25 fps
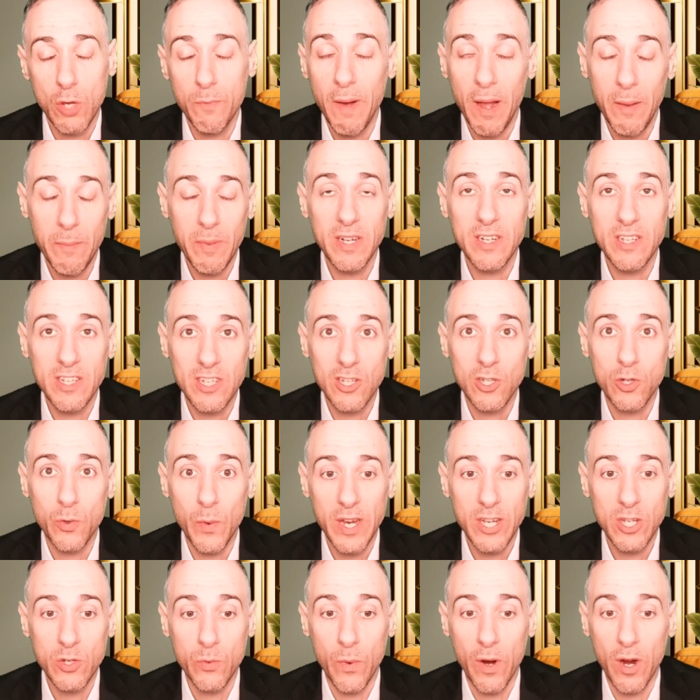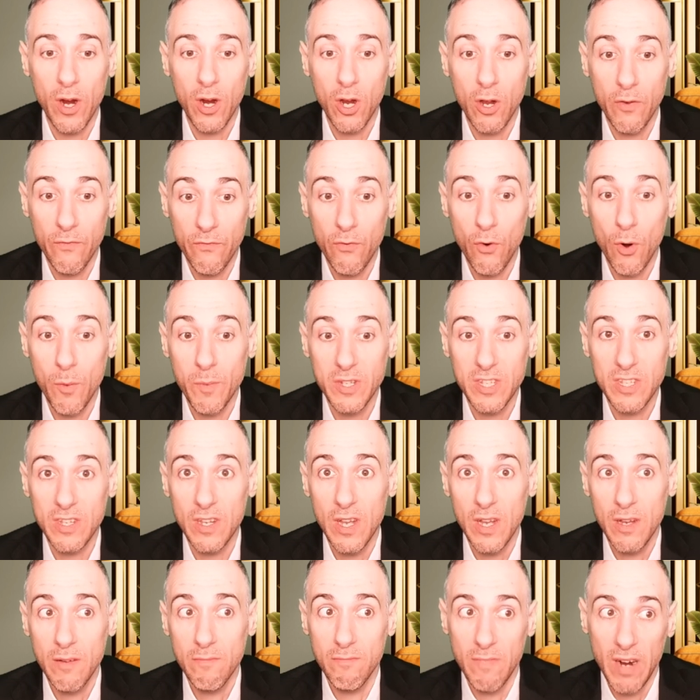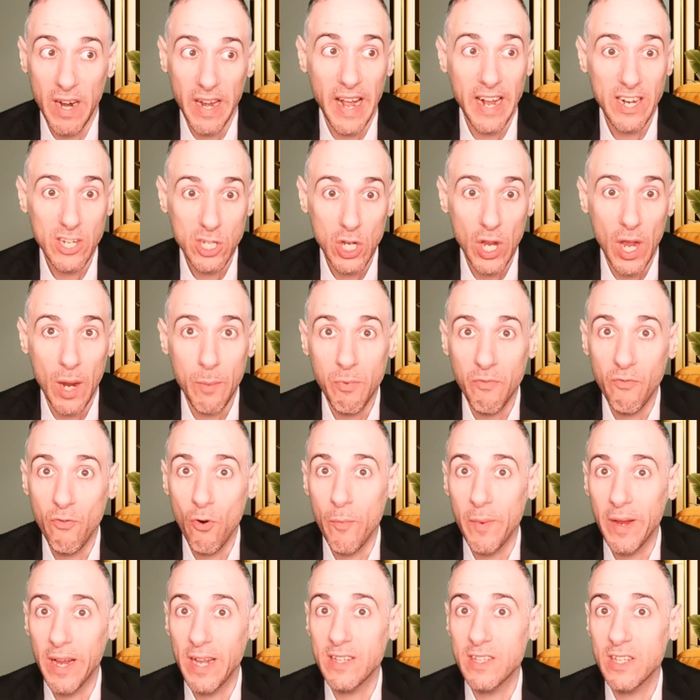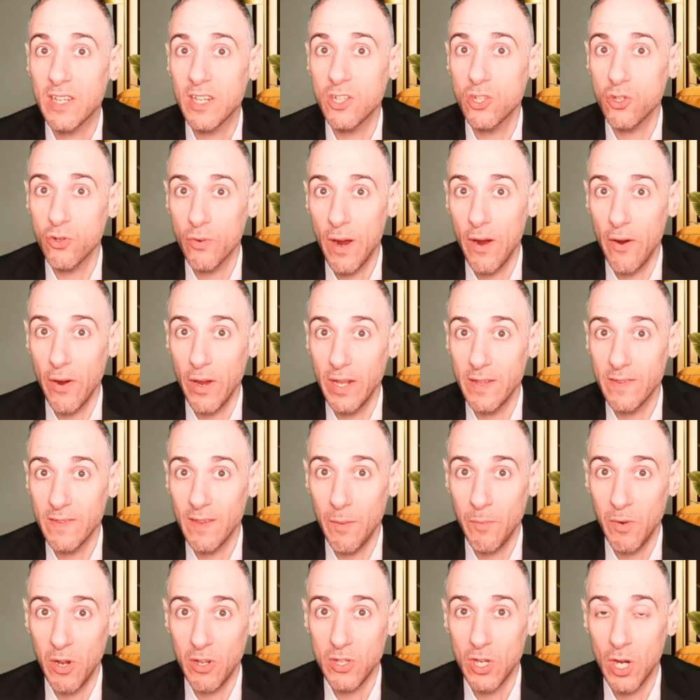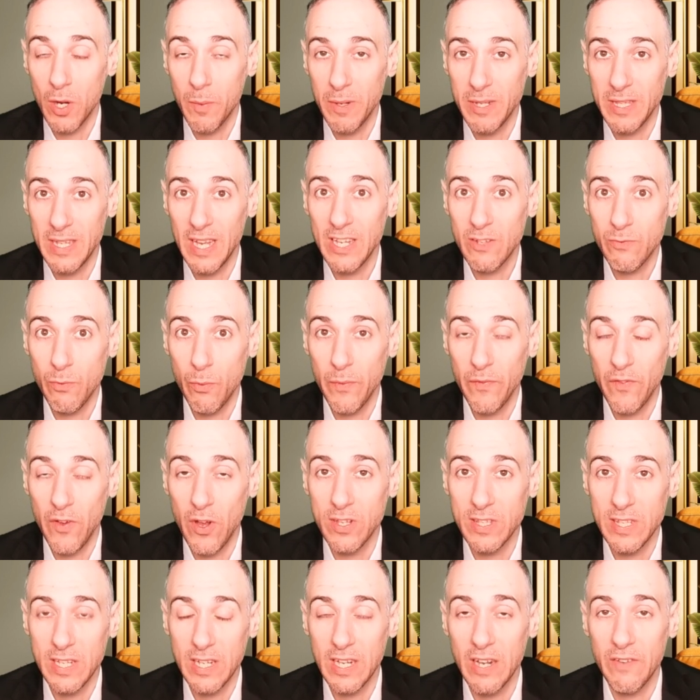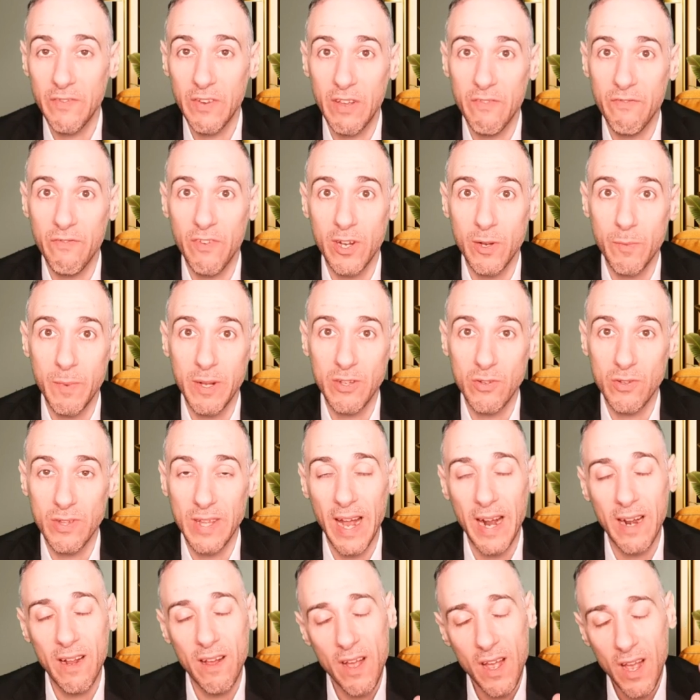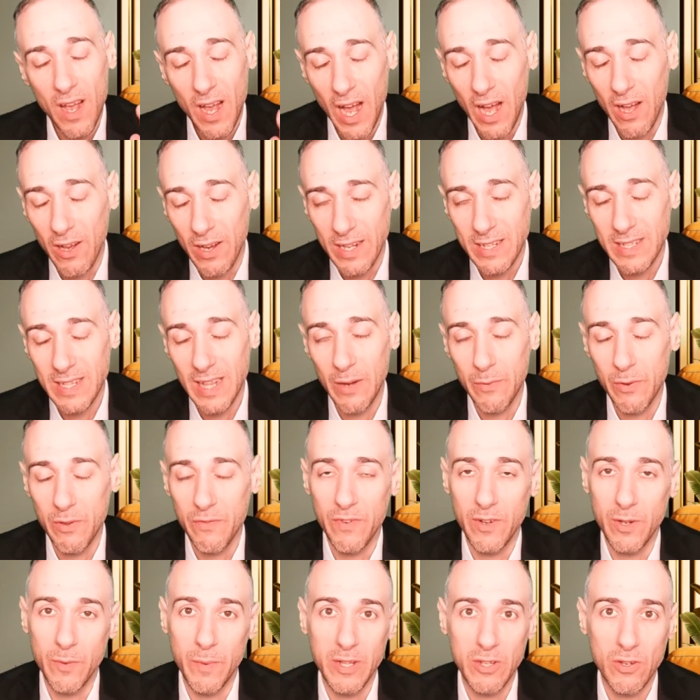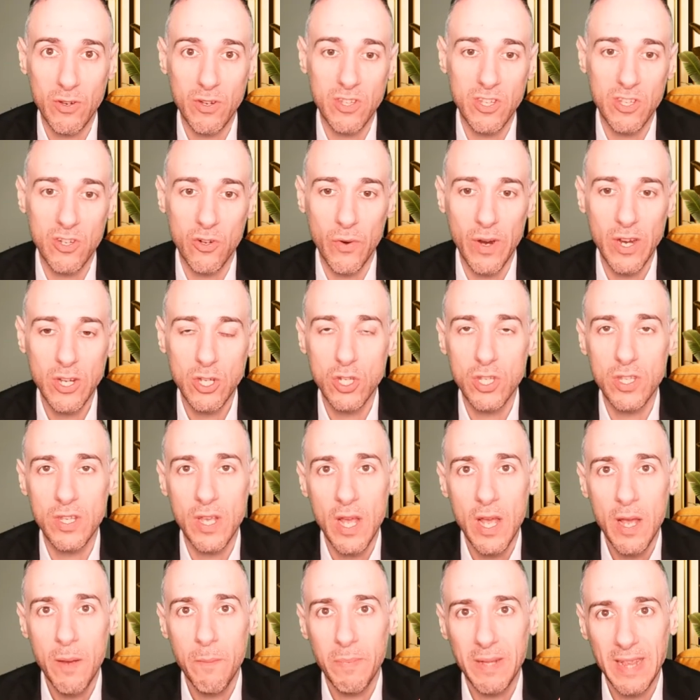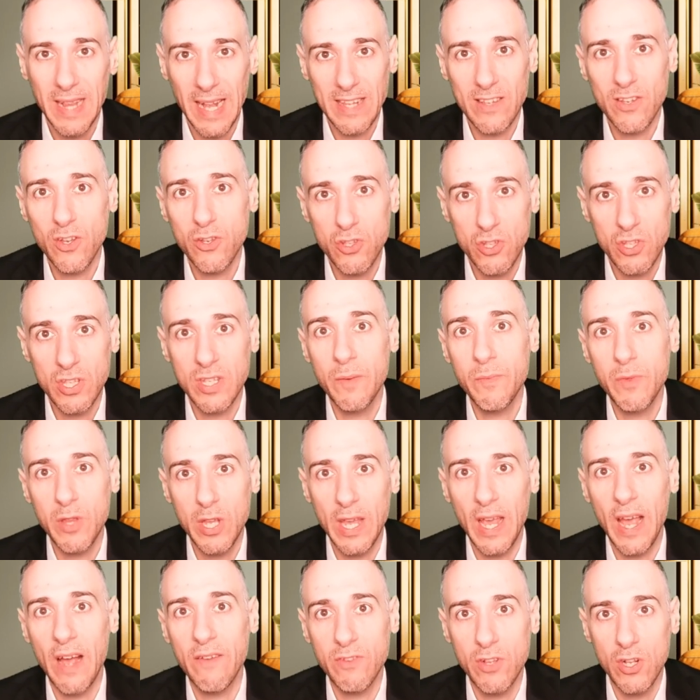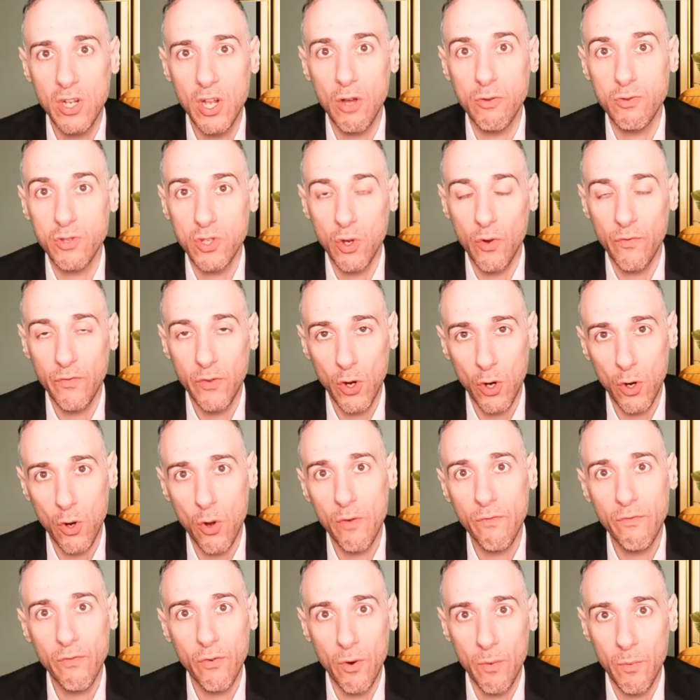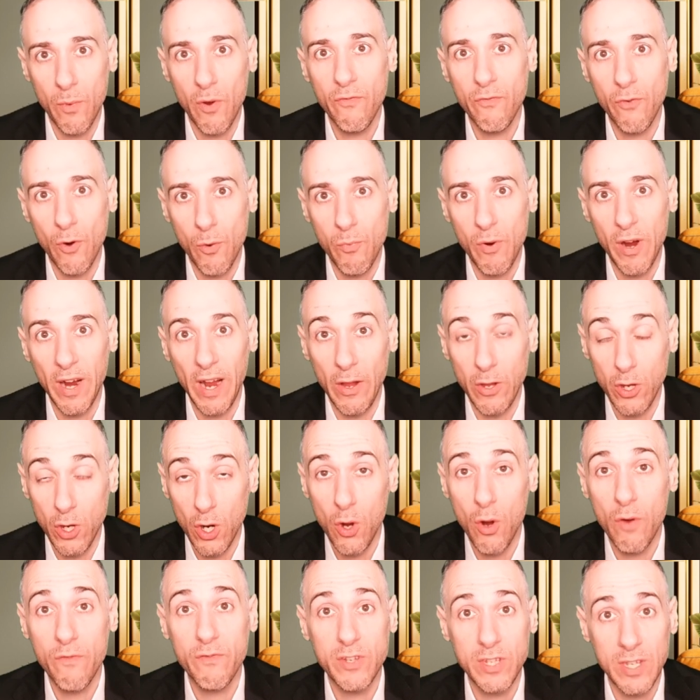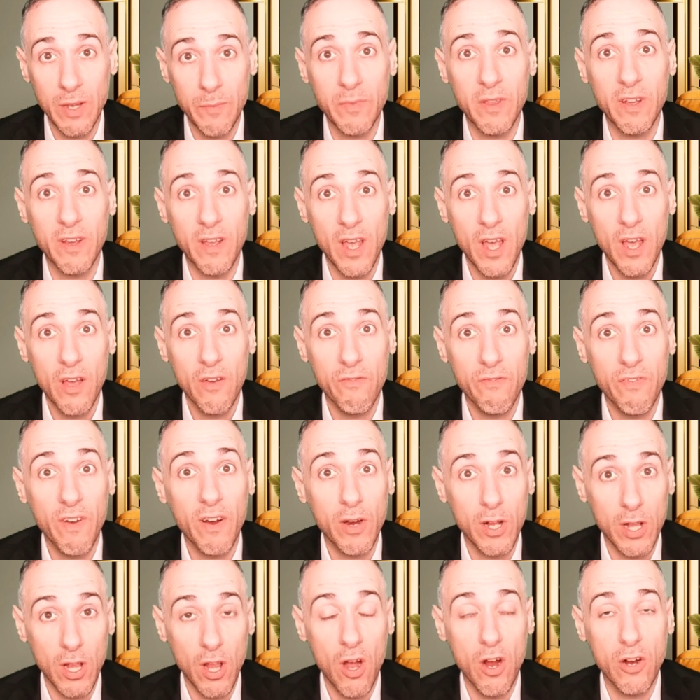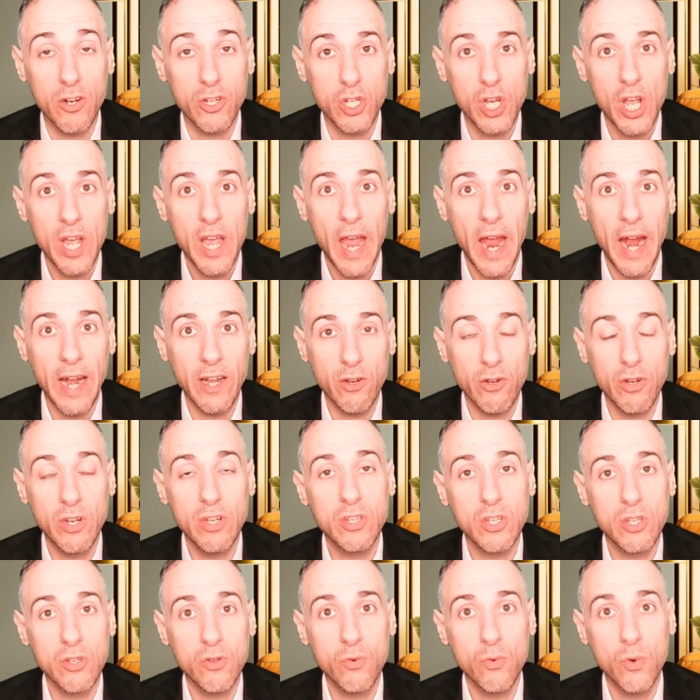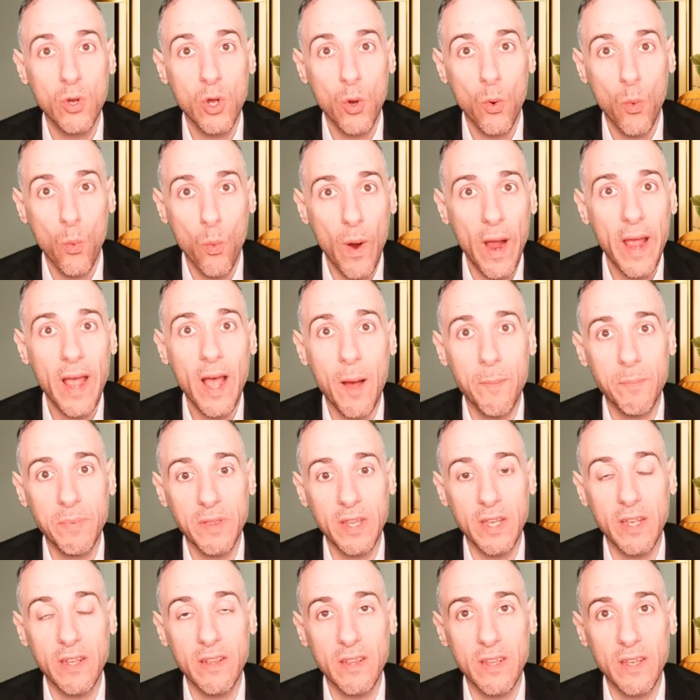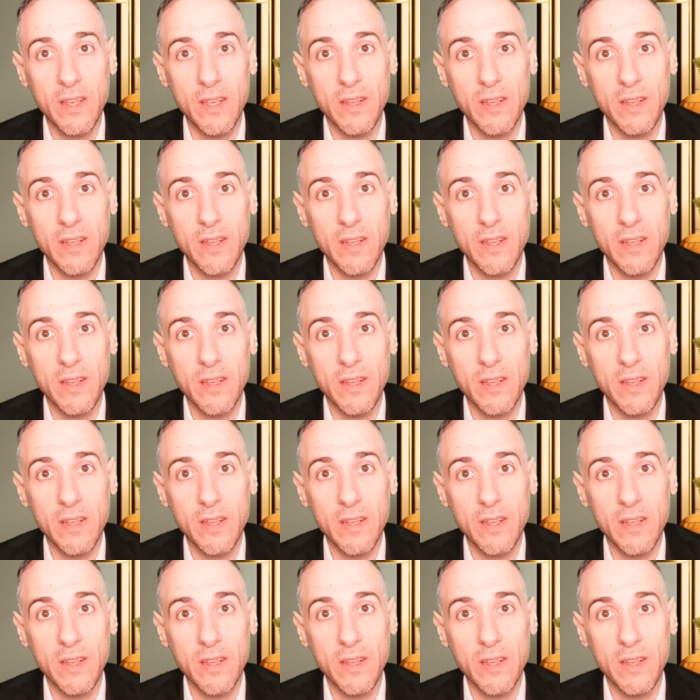you might be in a situation where conformists might actually outperform against contrarians. I'm not talking about days where we've got significant fundamental data. I'll get to that with fundamental considerations, but that's also something you have to note. So if you're going for a breakout, you're going for something very large, and you need to weigh up the